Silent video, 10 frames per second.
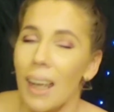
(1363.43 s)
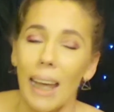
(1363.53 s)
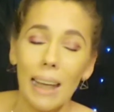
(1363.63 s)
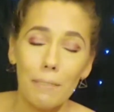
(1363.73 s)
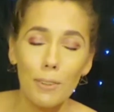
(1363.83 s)

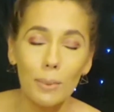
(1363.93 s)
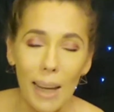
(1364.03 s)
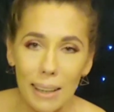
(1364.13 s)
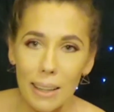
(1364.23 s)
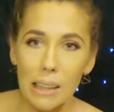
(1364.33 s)
And if you
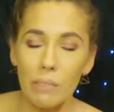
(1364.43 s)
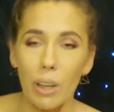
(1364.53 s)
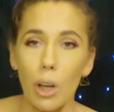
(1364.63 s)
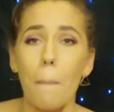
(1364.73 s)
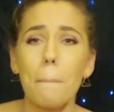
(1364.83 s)
like this
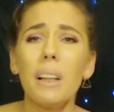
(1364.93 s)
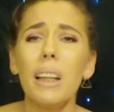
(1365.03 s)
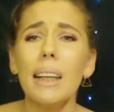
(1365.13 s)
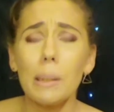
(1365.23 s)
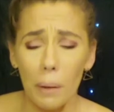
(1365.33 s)
video,
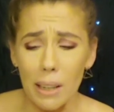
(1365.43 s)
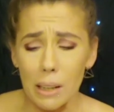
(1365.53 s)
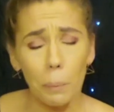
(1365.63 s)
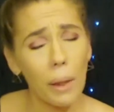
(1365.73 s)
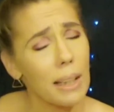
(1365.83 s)
please, please,
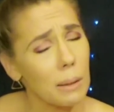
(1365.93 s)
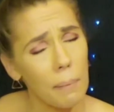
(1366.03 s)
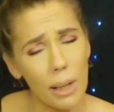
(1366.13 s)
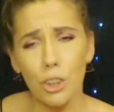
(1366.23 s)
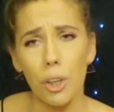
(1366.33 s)
please
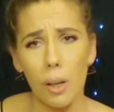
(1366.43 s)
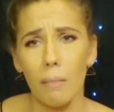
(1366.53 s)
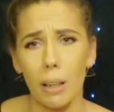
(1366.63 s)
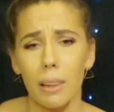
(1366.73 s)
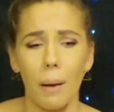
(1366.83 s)
make sure you give
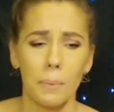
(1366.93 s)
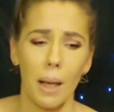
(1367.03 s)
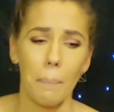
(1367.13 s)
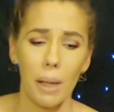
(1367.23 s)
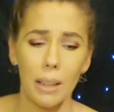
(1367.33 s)
it a thumbs
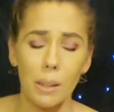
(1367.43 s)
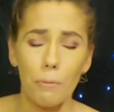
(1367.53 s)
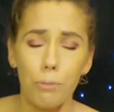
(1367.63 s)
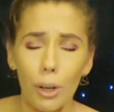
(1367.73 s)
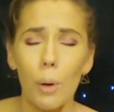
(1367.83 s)
up. It is a
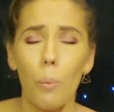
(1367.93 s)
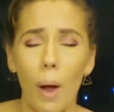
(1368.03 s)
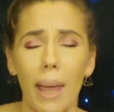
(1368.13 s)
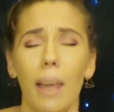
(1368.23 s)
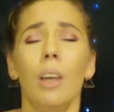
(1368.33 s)
free
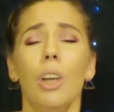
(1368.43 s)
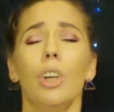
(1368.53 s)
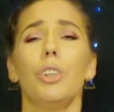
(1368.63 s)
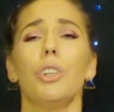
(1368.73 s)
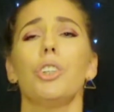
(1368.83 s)
way
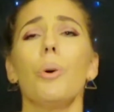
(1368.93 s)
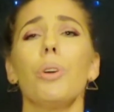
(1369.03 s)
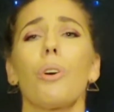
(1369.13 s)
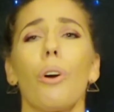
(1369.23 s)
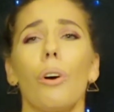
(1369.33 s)
to show your
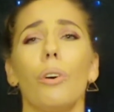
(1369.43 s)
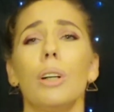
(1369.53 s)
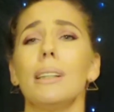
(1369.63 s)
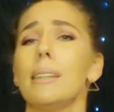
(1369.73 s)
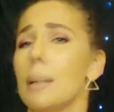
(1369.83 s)
girl
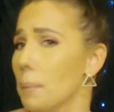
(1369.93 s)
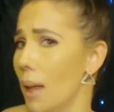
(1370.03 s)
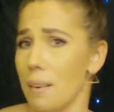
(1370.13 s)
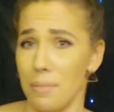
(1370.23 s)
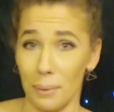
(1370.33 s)
some love.